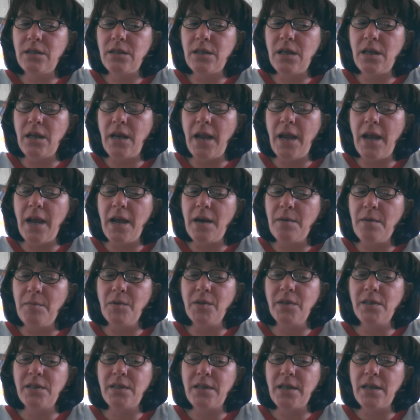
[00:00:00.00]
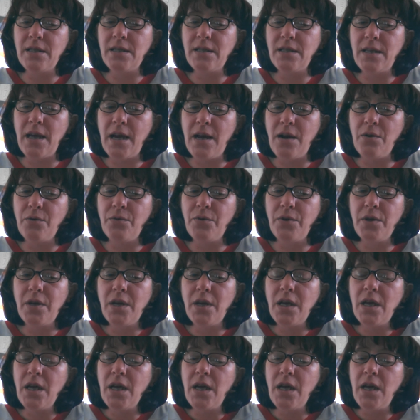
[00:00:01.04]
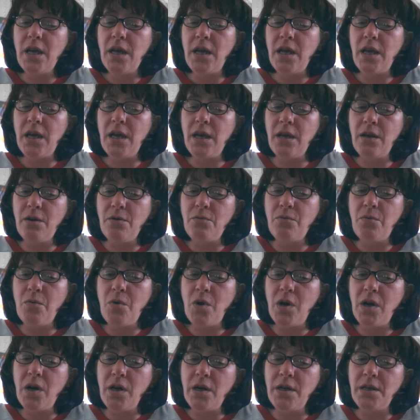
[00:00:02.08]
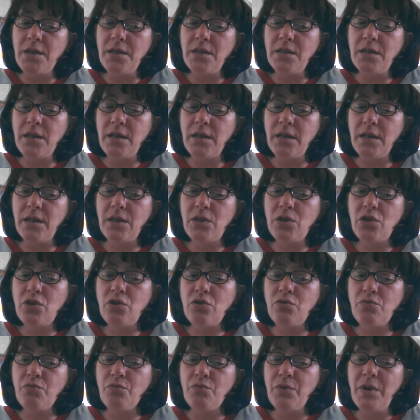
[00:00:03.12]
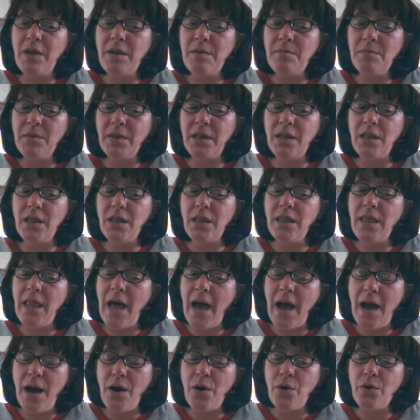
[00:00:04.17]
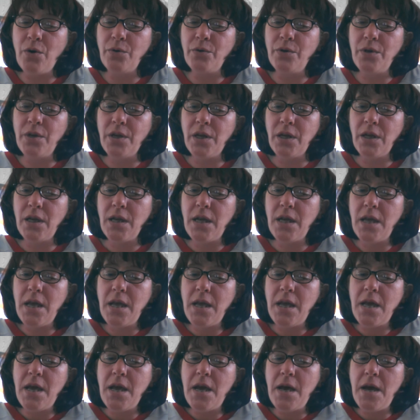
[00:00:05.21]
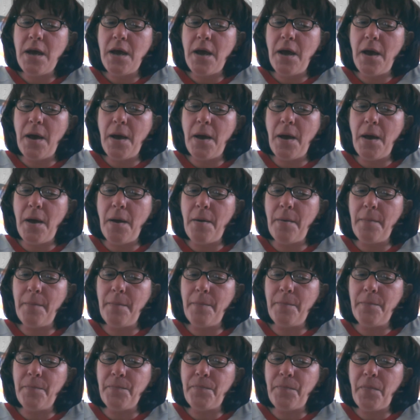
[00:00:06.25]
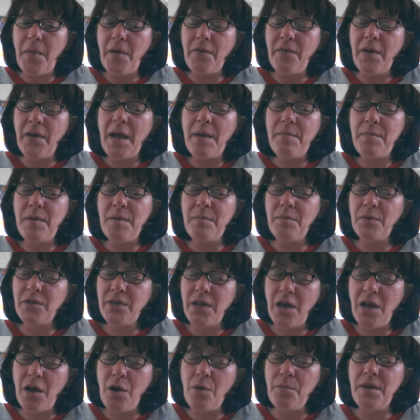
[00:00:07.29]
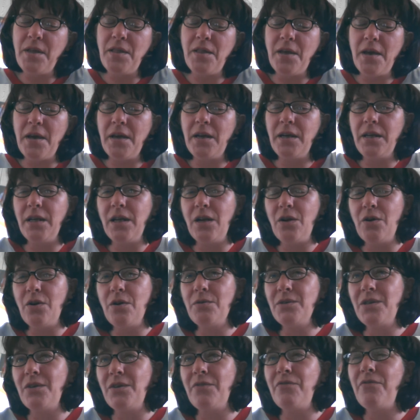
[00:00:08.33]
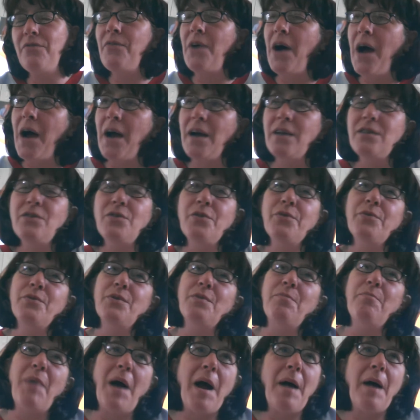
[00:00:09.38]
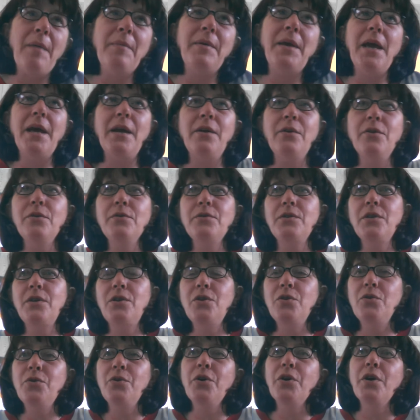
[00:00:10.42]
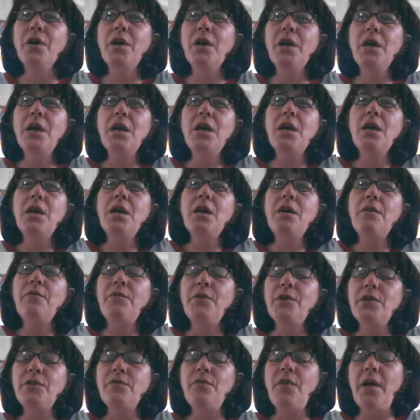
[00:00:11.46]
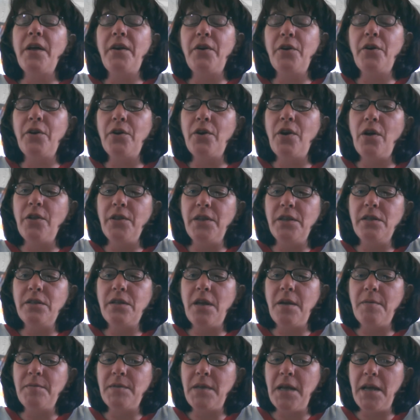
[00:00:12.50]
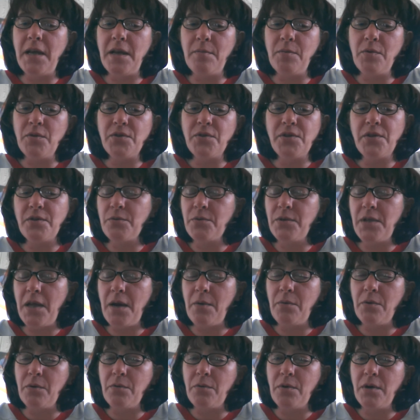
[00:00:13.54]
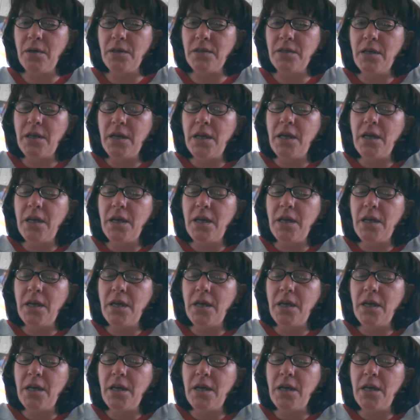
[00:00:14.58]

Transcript: an animalistic sound. It was extremely loud. I've had people tell me that, it was a fox, or it was a bobcat, or it was a cougar. First of all, I'd heard all these types of animals. This was not what it was.